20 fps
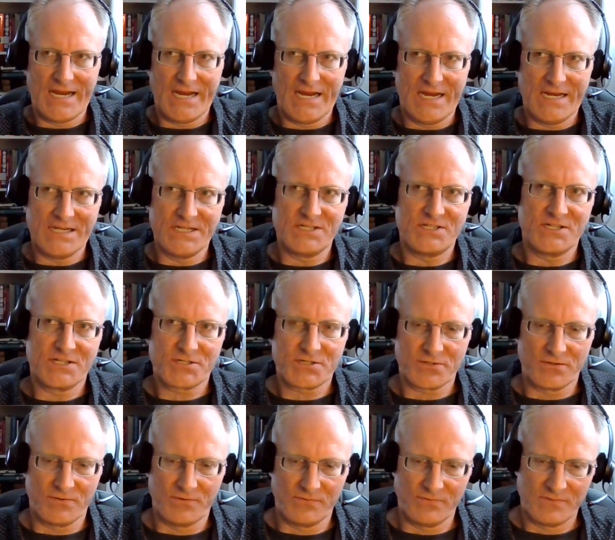an
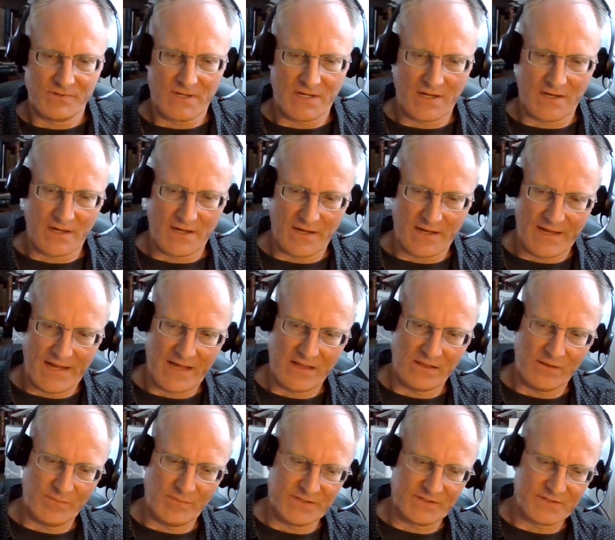additional
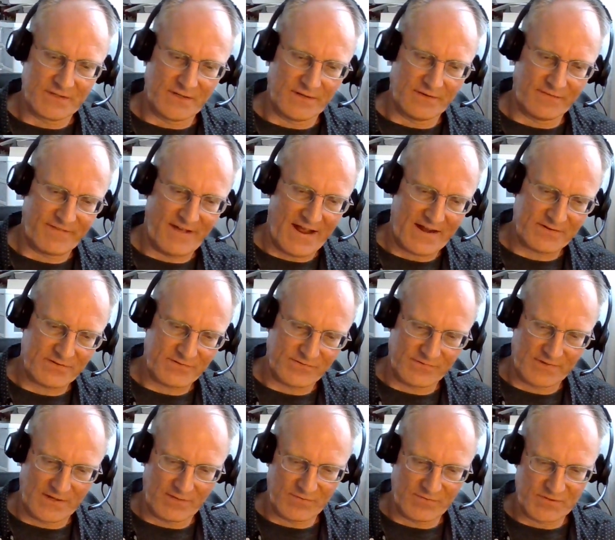element and factor
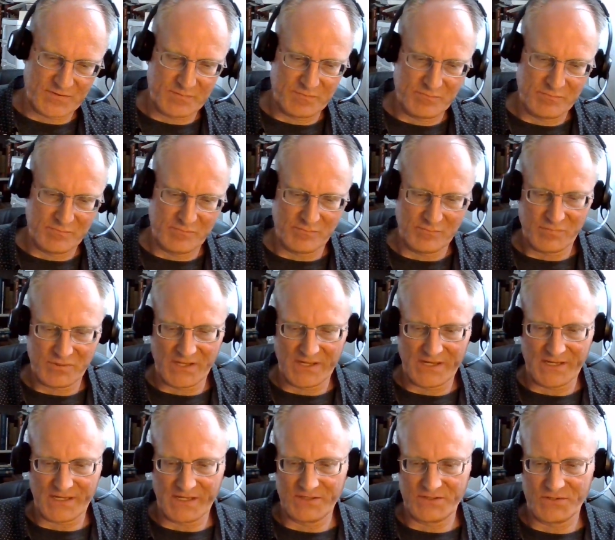that was
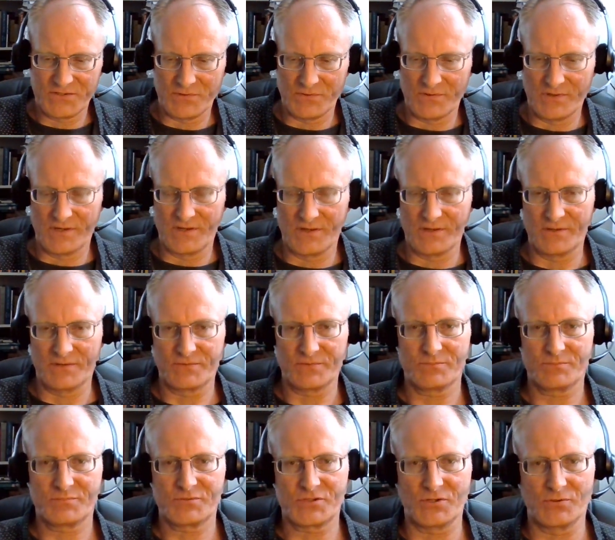playing into the
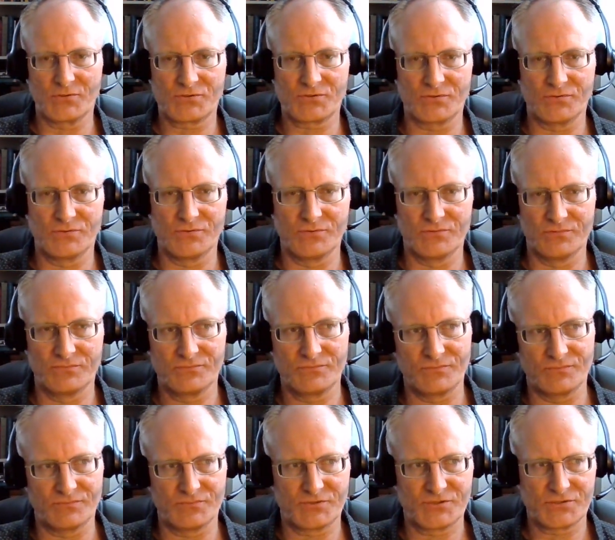
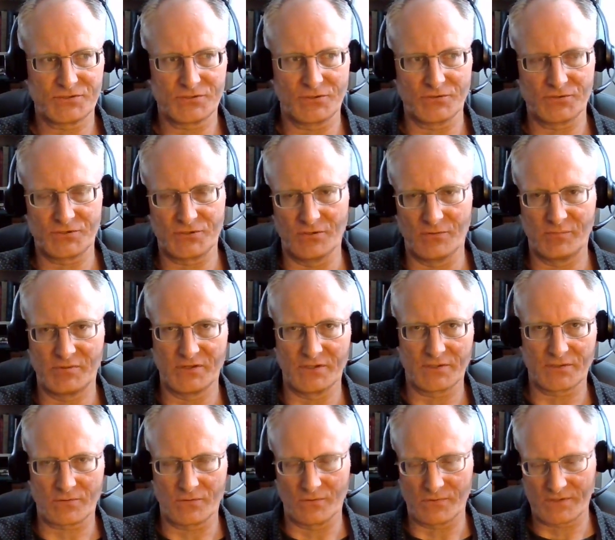
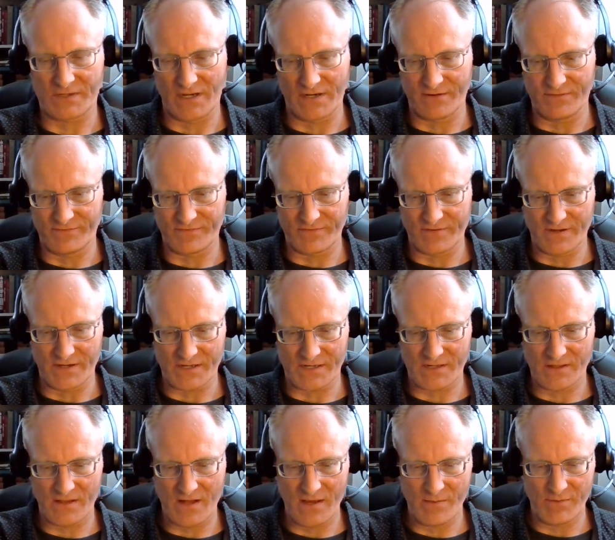socio-political kind of
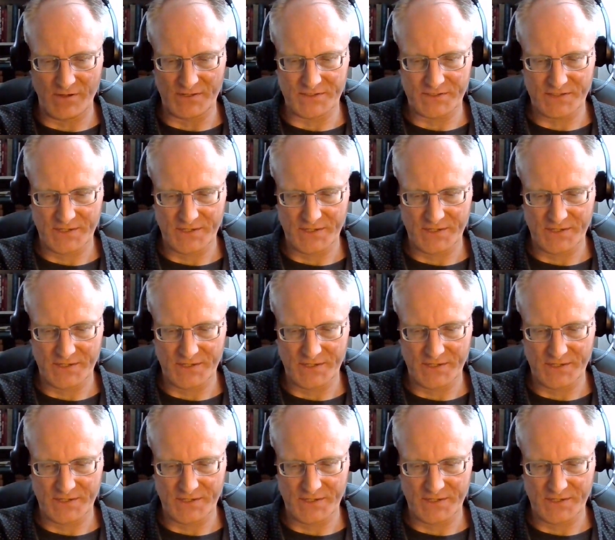climate